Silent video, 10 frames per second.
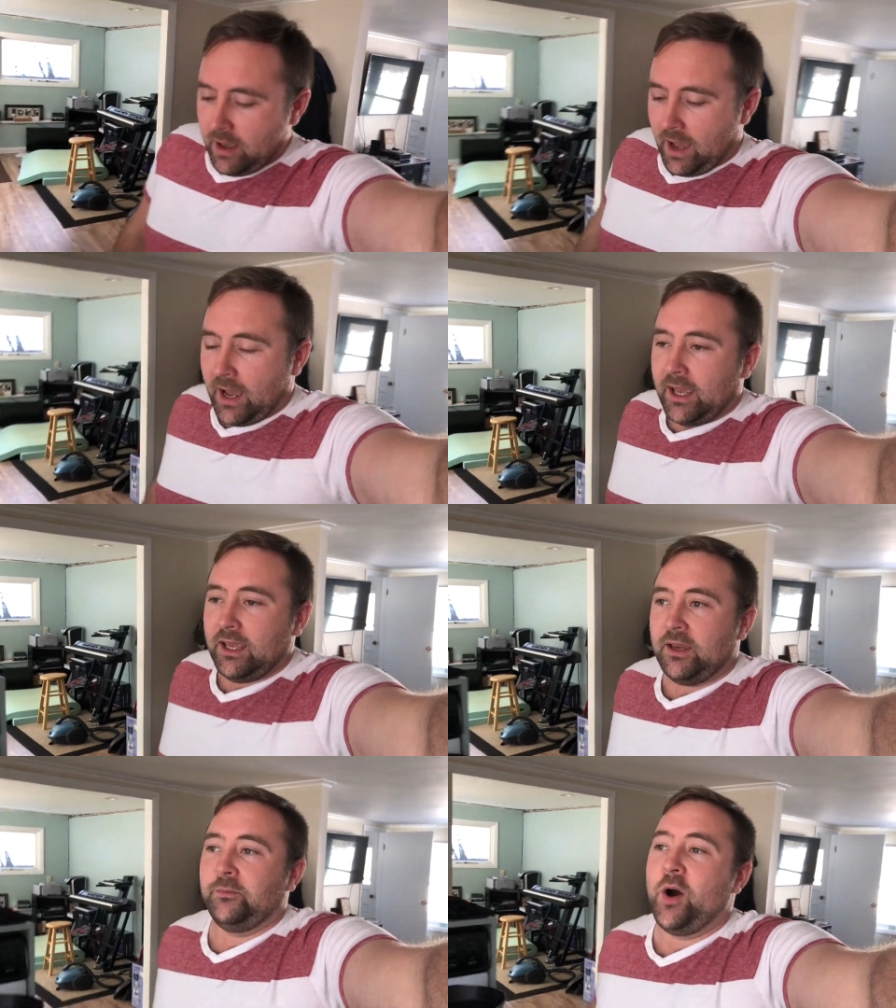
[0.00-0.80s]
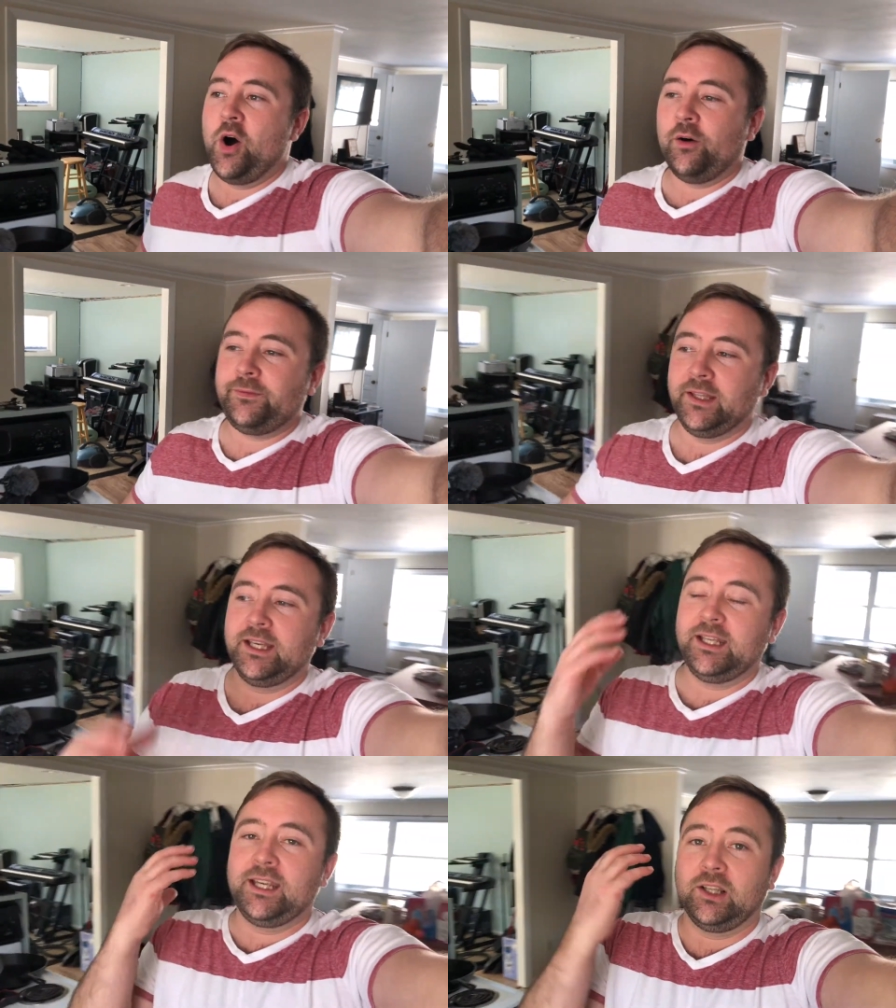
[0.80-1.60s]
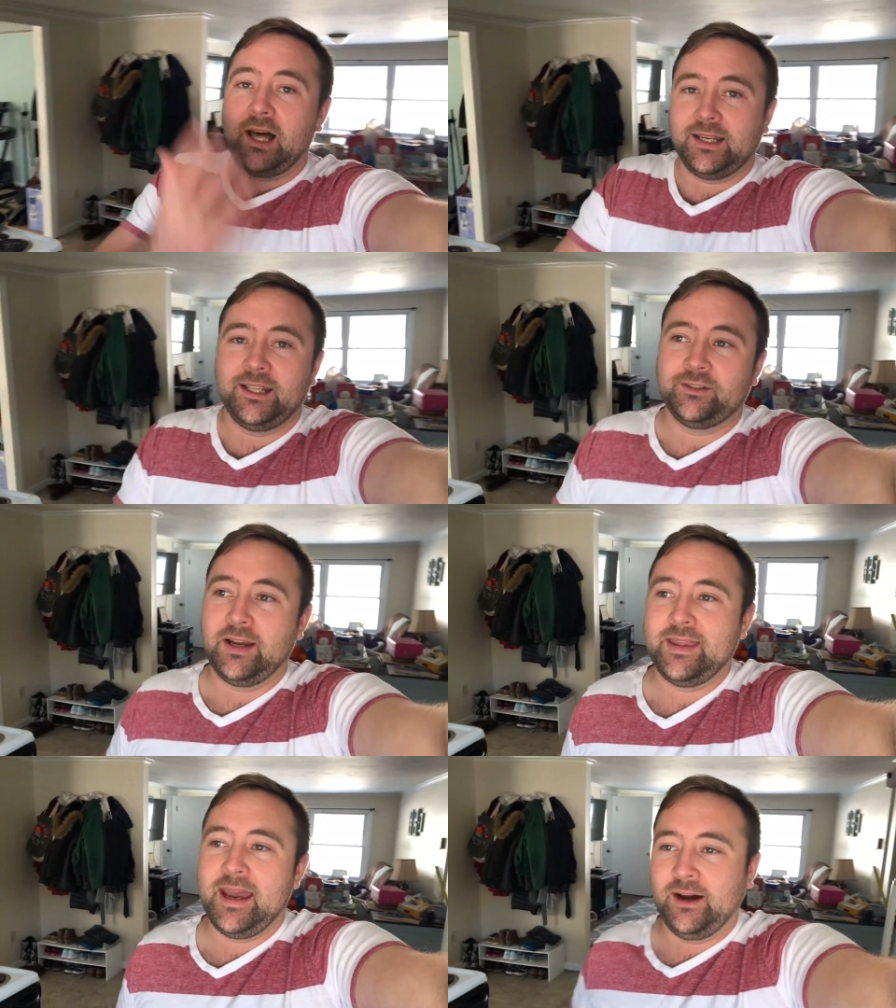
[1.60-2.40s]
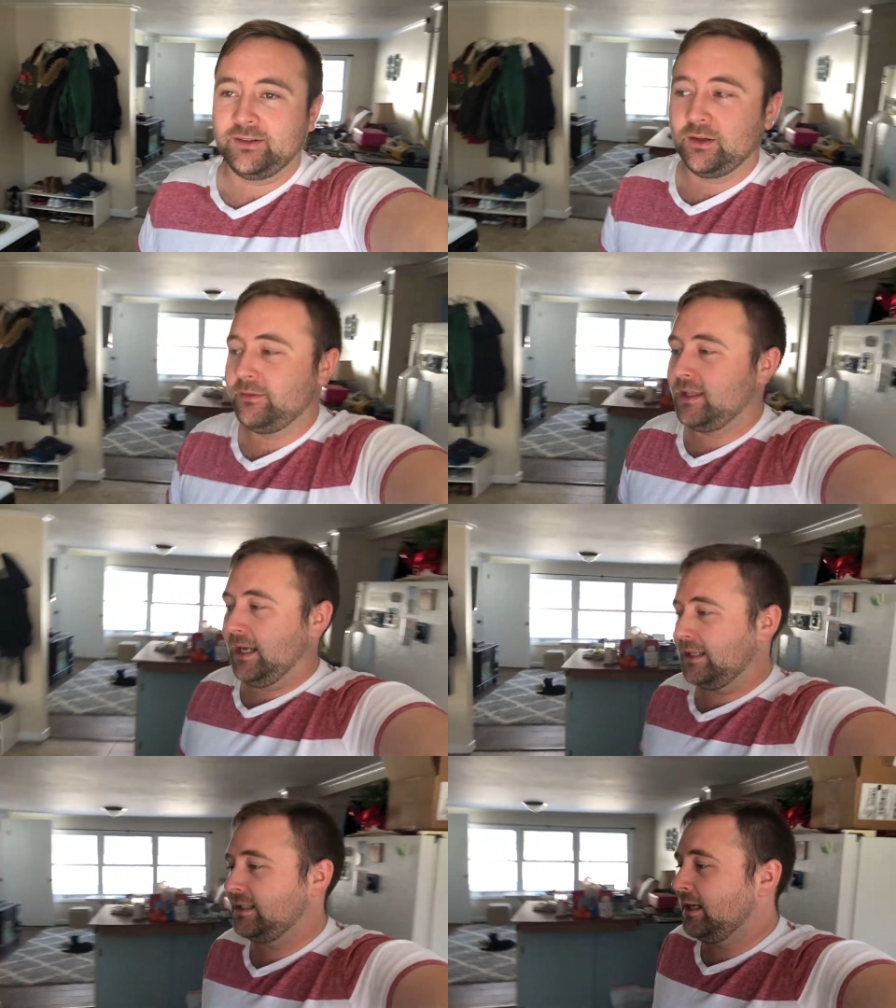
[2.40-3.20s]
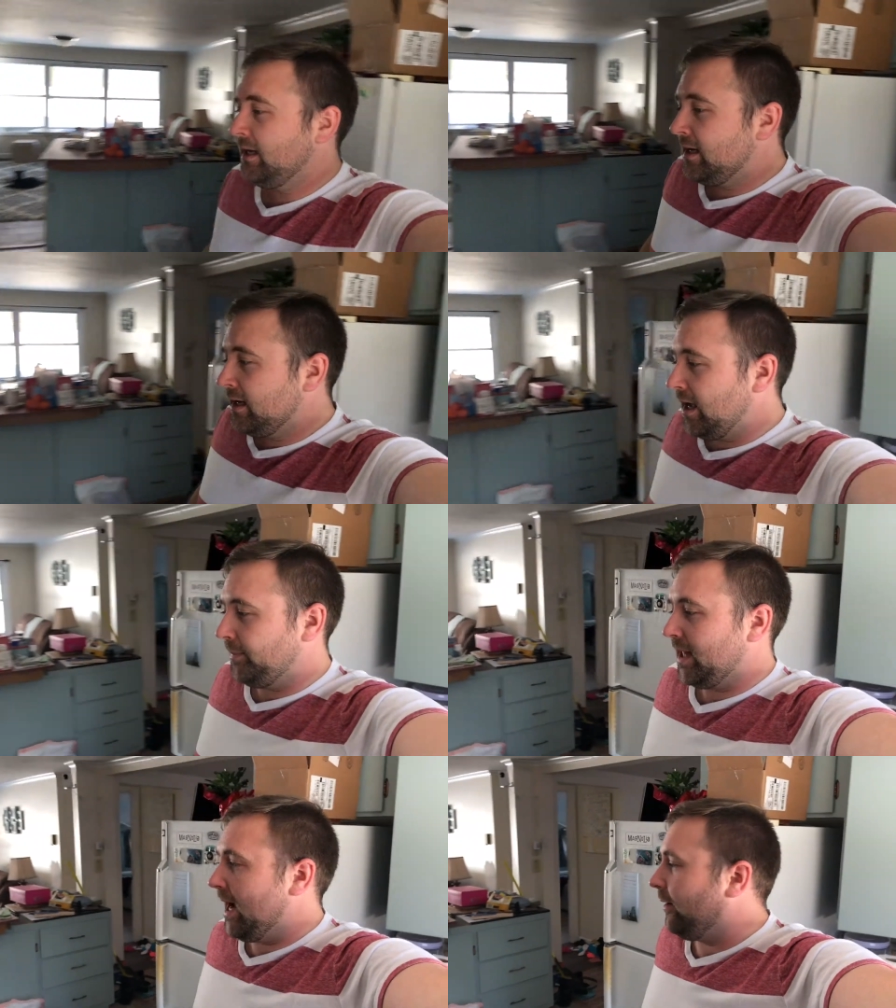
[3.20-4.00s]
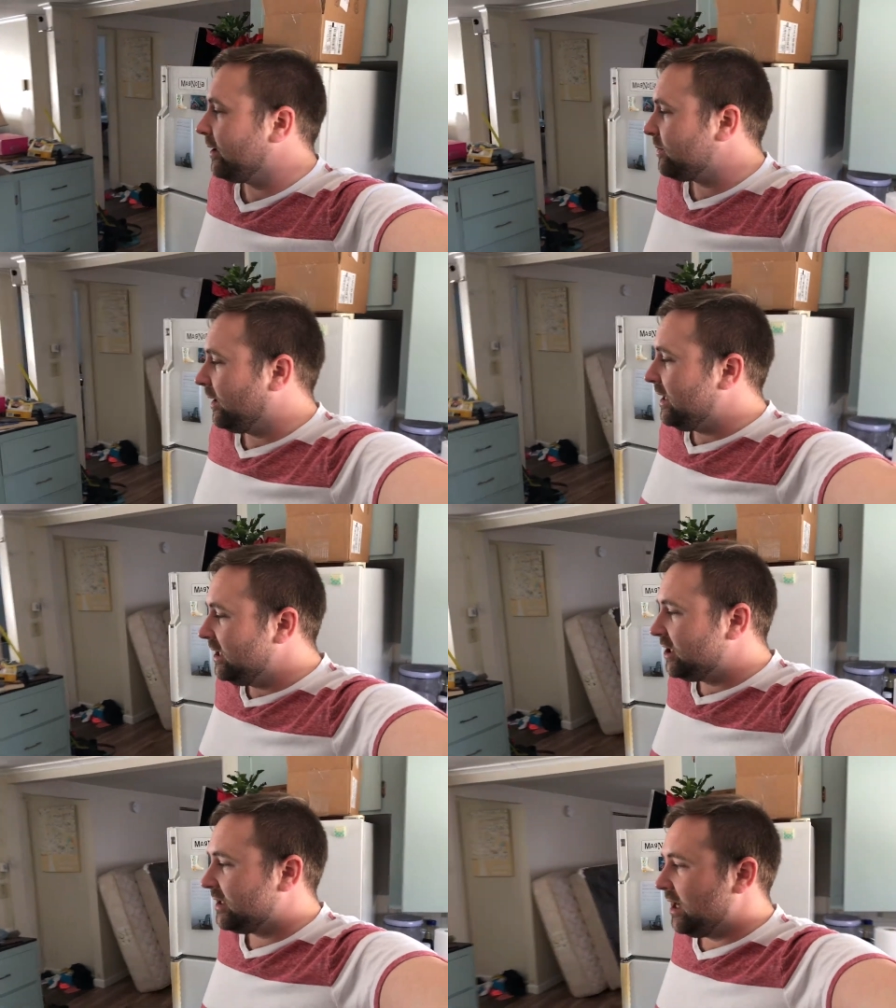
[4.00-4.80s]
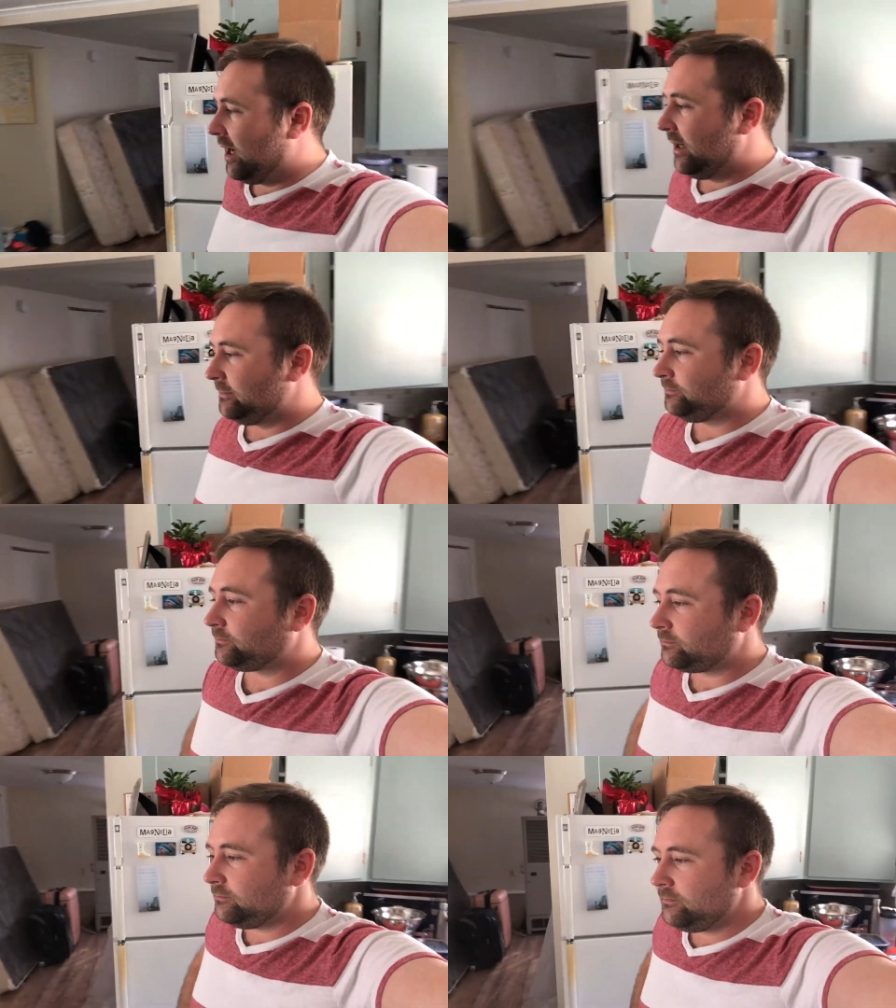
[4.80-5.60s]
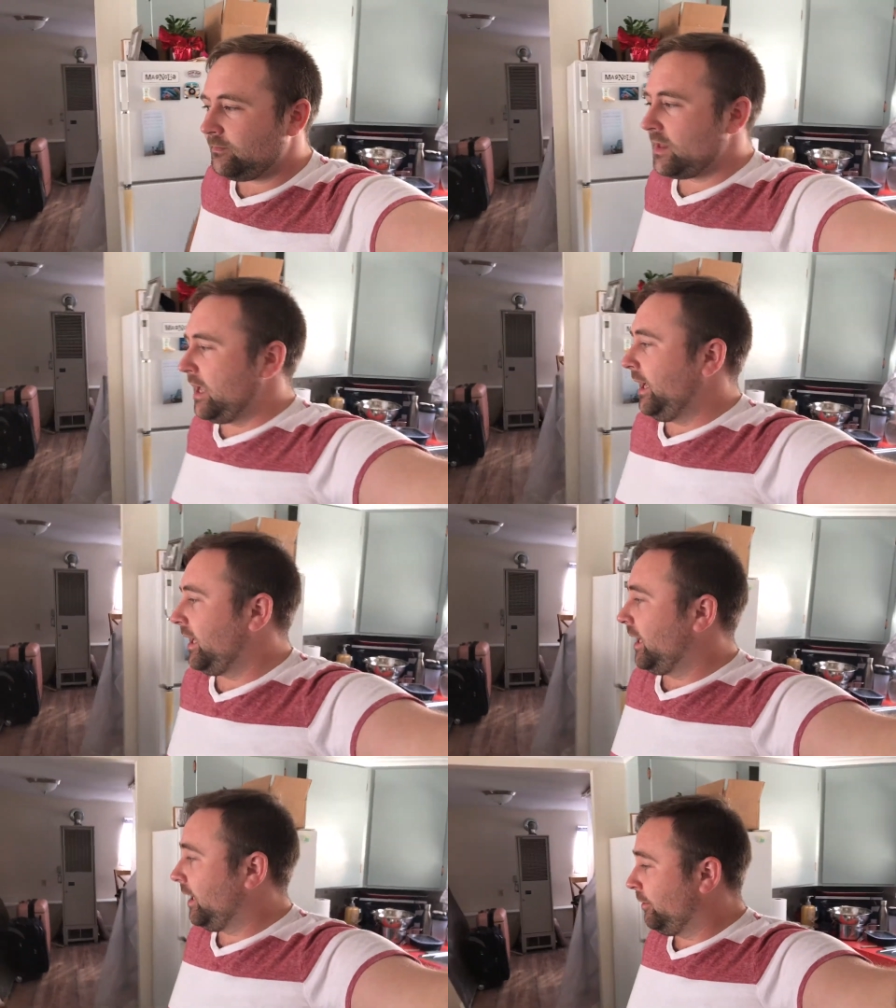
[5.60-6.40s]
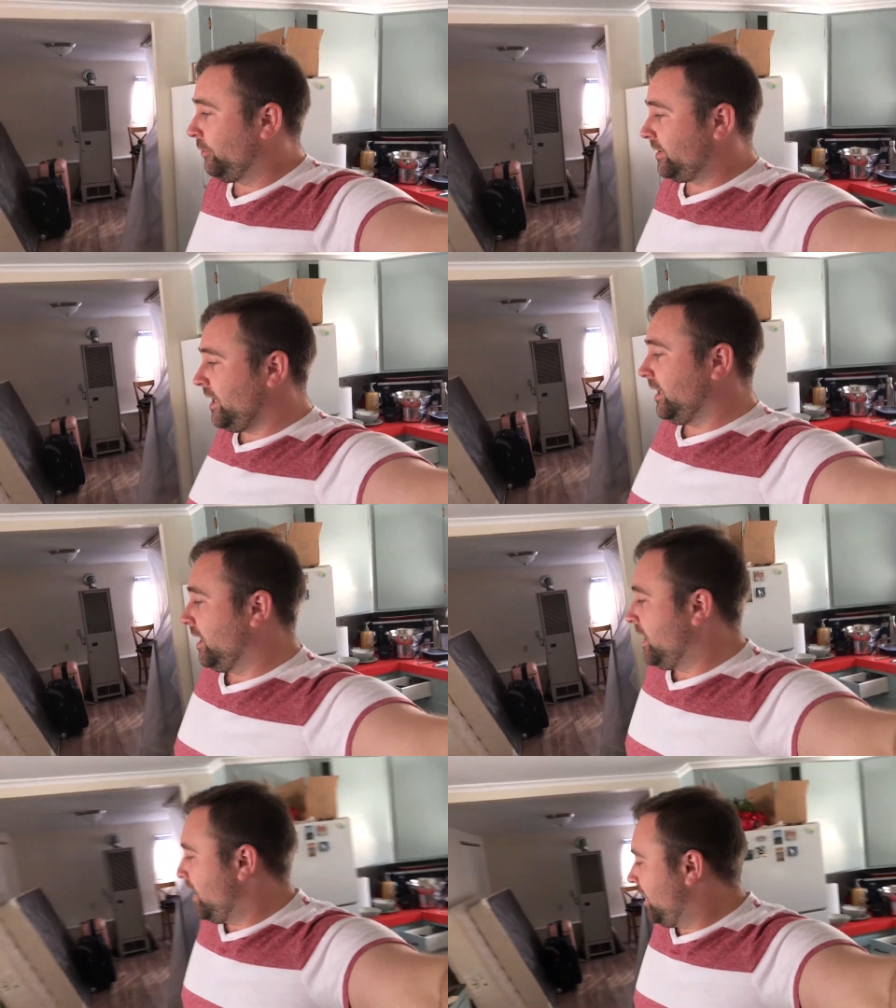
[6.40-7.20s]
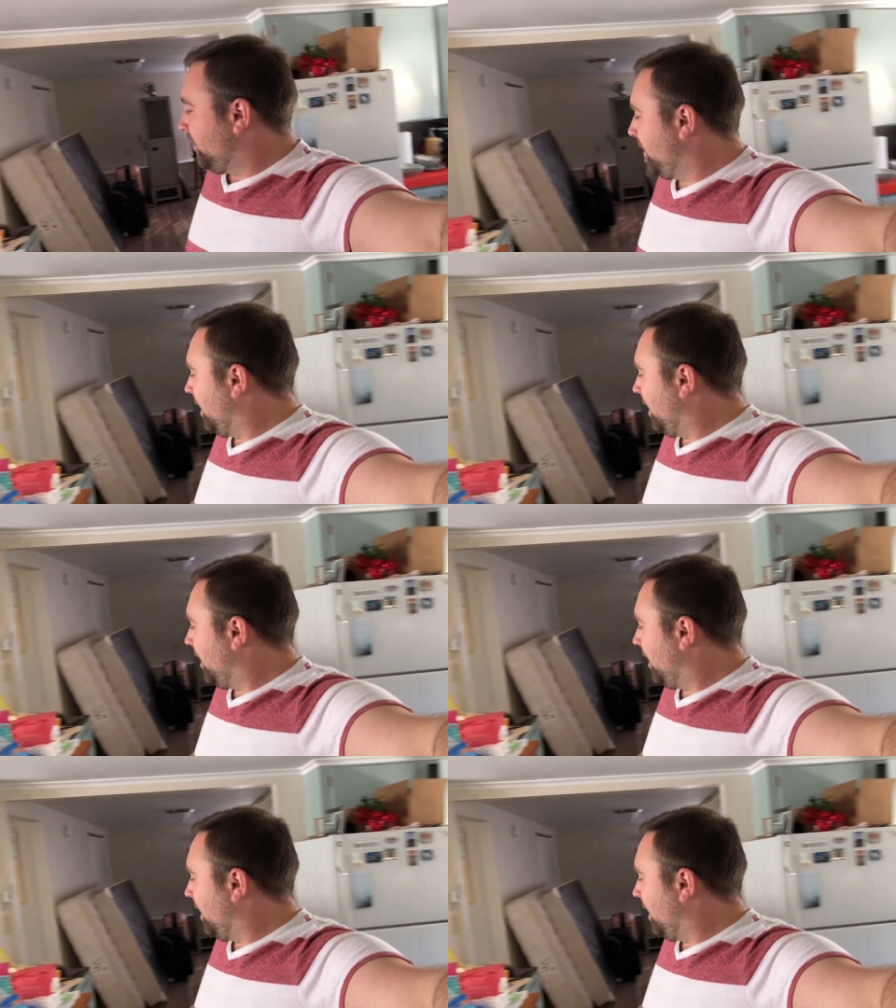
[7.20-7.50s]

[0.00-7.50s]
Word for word: I am hopefully going to get a lot done around the house over the next couple hours while Keisha's gone. And uh, we'll see. We